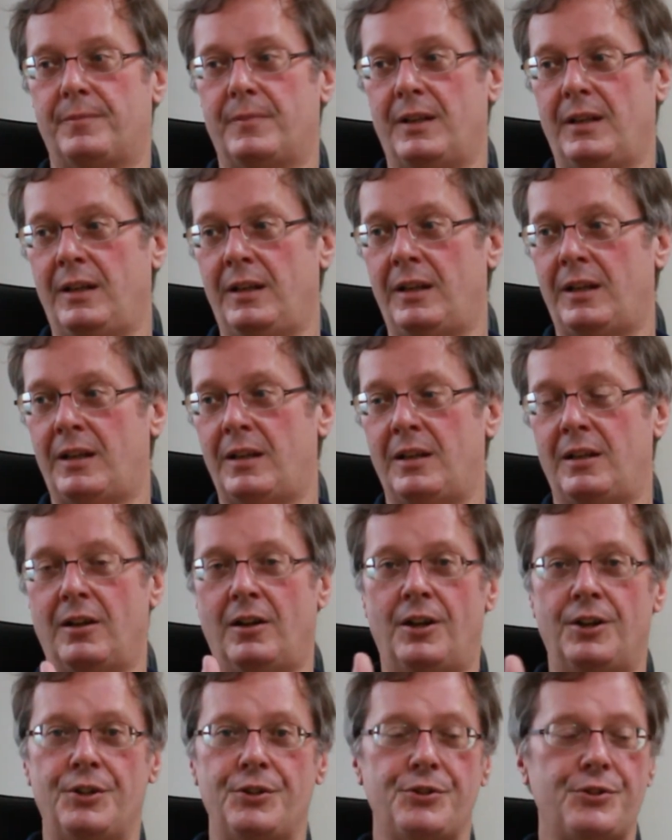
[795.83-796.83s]
It can
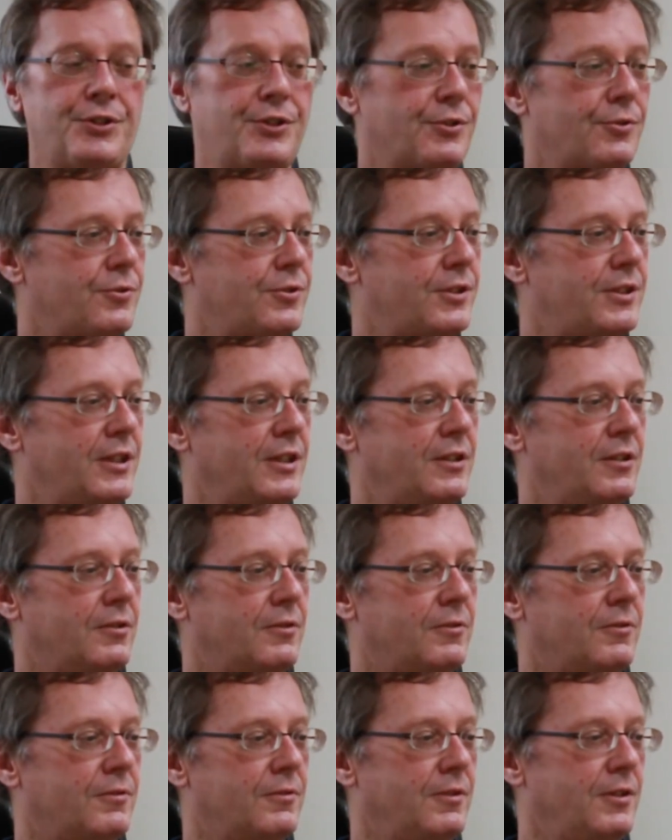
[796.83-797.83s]
also
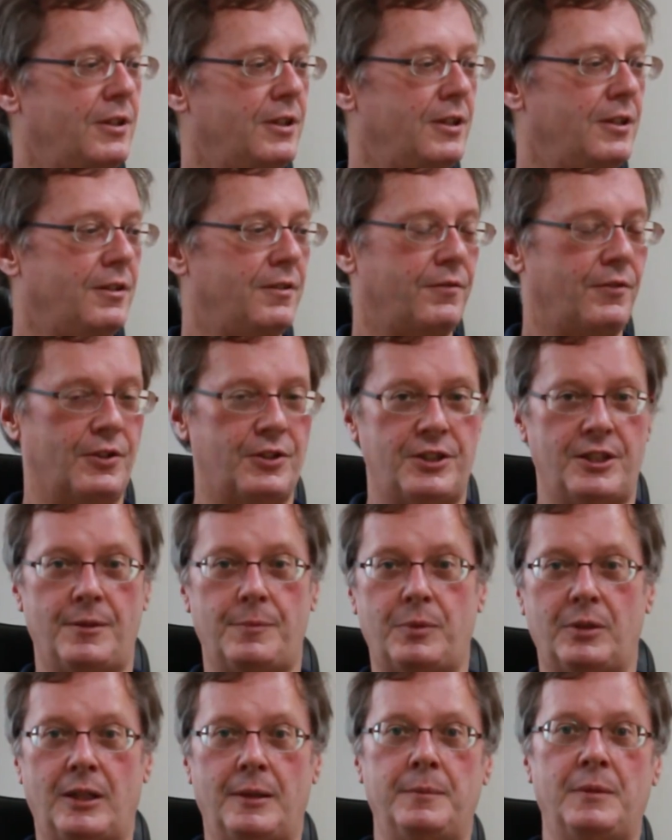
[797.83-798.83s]
signal, for
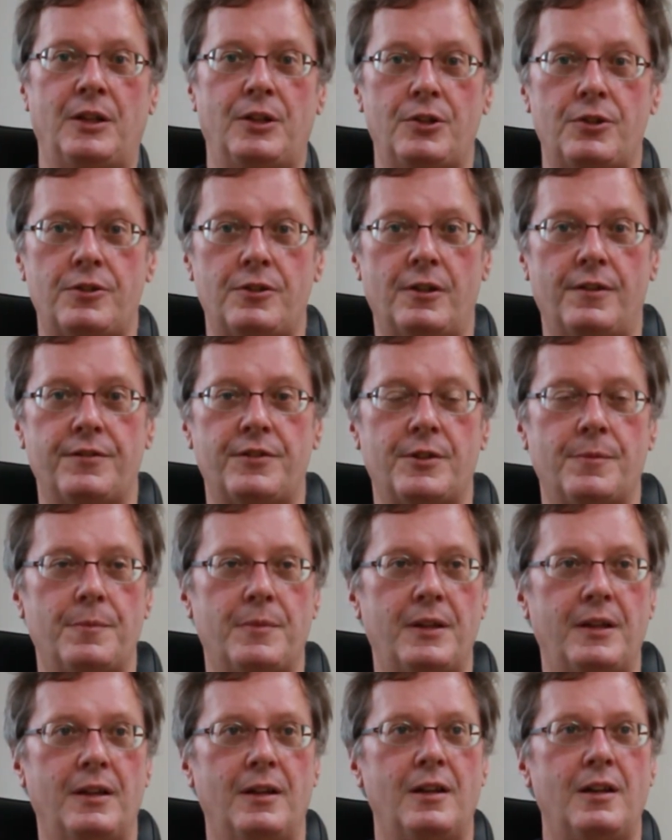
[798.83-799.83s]
example, I'm not sure of
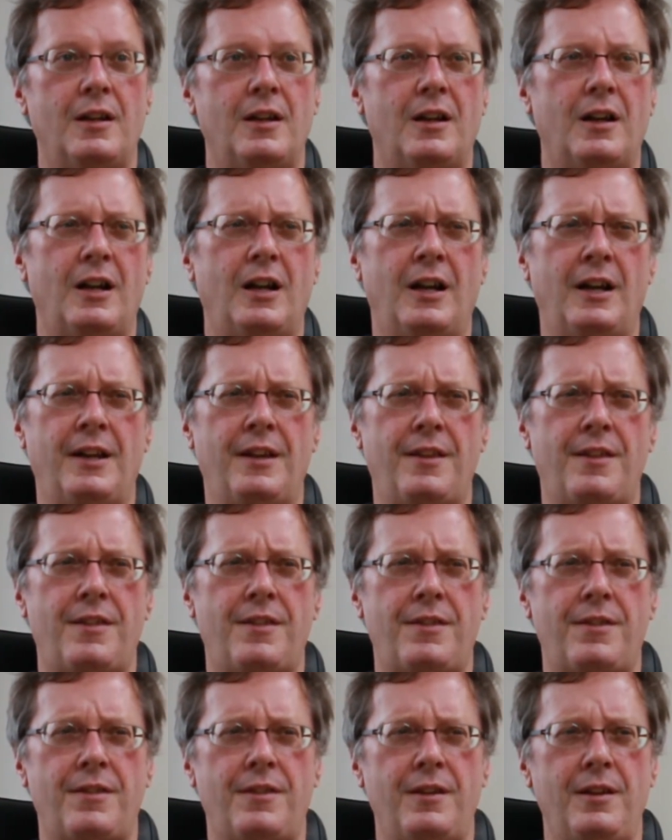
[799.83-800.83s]
something. I
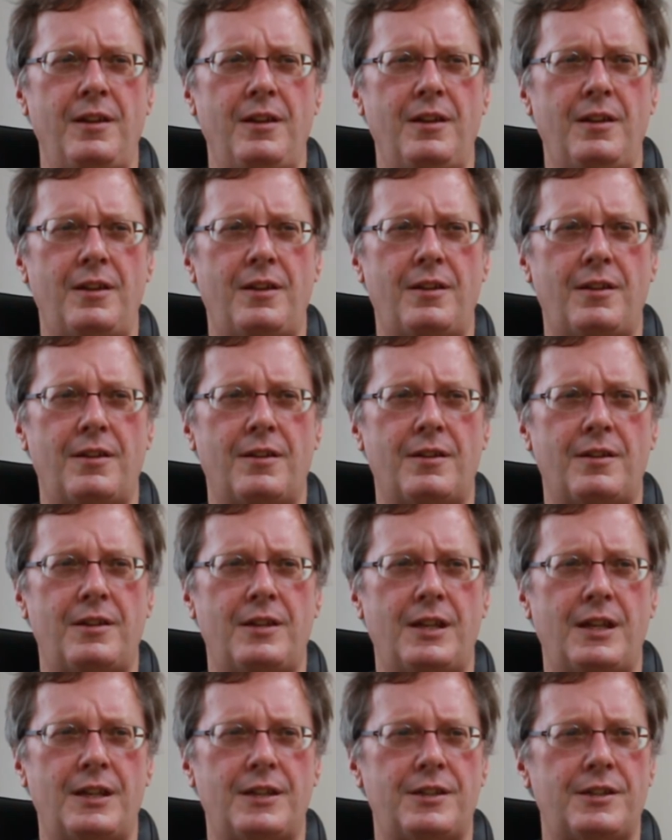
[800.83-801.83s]
think the
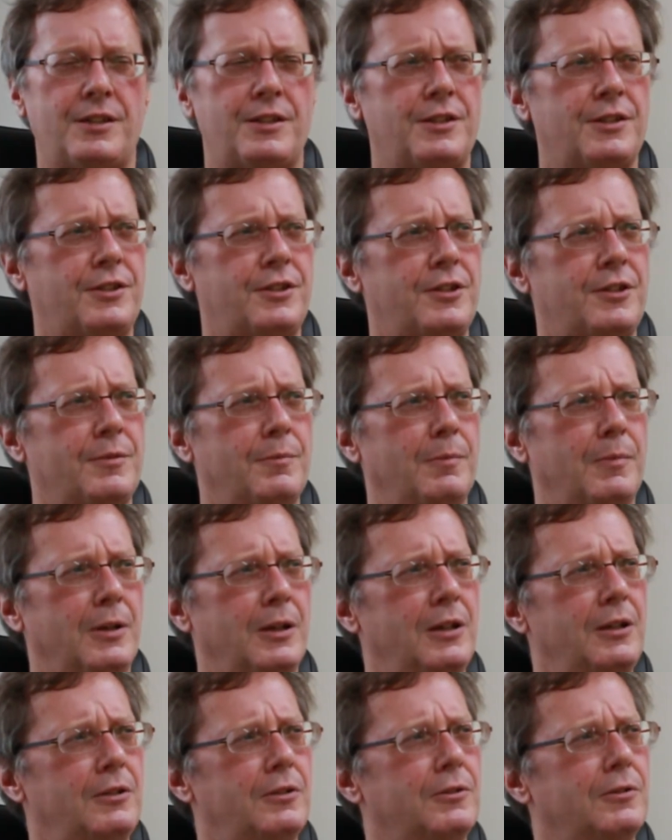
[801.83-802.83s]
test is
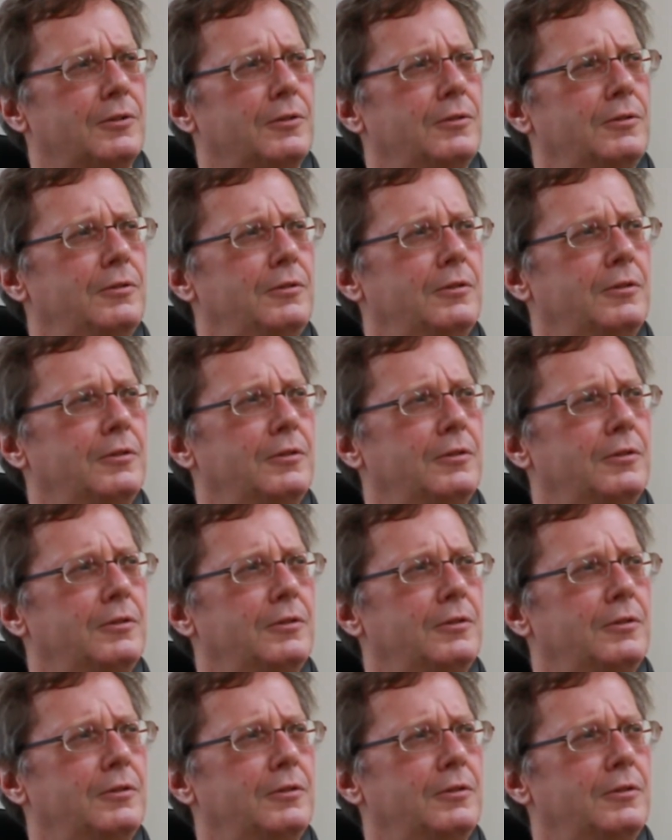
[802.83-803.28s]
tomorrow.